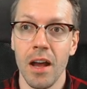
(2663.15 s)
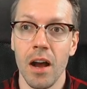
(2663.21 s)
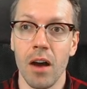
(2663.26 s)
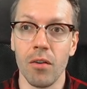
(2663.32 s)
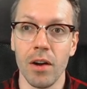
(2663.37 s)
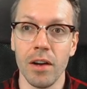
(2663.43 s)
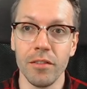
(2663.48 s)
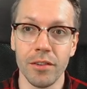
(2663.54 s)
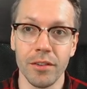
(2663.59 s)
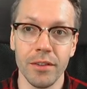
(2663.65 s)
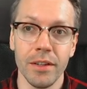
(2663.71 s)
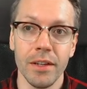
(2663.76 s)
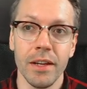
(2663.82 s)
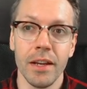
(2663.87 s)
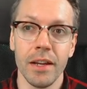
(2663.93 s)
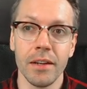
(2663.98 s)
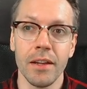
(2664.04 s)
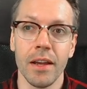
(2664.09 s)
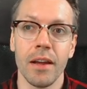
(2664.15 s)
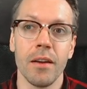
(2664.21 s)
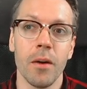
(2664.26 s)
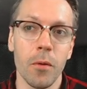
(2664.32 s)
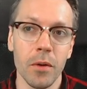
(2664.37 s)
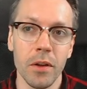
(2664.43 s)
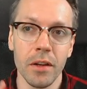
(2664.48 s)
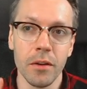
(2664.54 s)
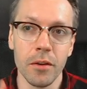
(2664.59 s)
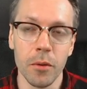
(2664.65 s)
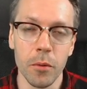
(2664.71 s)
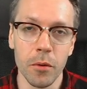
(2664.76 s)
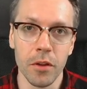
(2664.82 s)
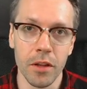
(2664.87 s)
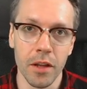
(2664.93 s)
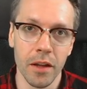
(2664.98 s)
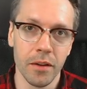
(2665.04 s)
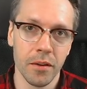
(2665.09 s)
However, it can only do
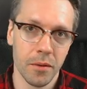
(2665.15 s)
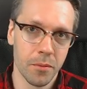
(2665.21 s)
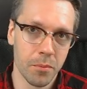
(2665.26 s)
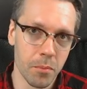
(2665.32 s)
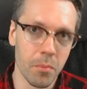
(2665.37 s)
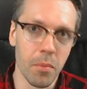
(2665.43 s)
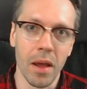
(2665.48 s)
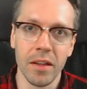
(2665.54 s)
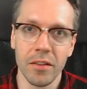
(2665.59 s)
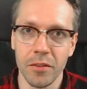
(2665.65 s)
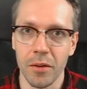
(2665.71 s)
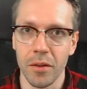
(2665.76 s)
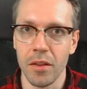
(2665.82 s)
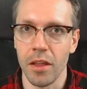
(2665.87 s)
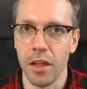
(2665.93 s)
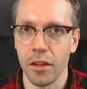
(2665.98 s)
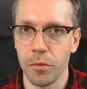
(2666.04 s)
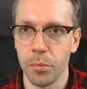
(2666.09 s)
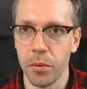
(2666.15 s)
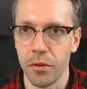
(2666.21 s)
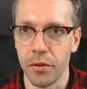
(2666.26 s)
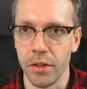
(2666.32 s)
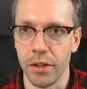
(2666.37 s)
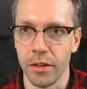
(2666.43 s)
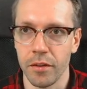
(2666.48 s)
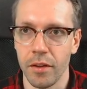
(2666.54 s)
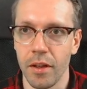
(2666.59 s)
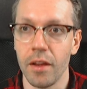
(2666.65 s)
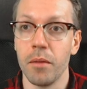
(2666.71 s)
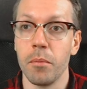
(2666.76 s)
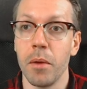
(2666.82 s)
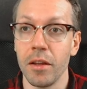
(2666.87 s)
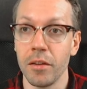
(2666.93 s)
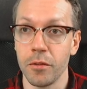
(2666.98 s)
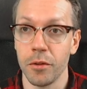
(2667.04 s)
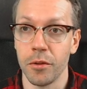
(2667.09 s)
that based on the experience and
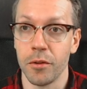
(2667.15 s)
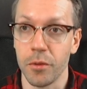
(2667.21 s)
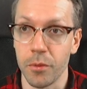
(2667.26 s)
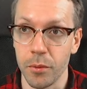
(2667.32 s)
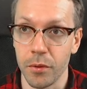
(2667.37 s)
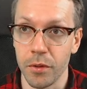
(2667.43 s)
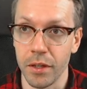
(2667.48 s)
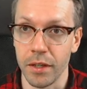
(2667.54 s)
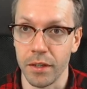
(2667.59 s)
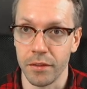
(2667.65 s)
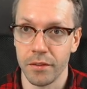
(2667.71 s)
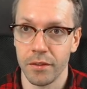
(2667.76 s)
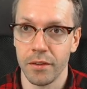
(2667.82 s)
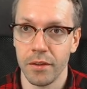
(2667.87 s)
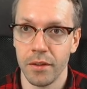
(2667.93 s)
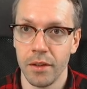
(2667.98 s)
based on true things.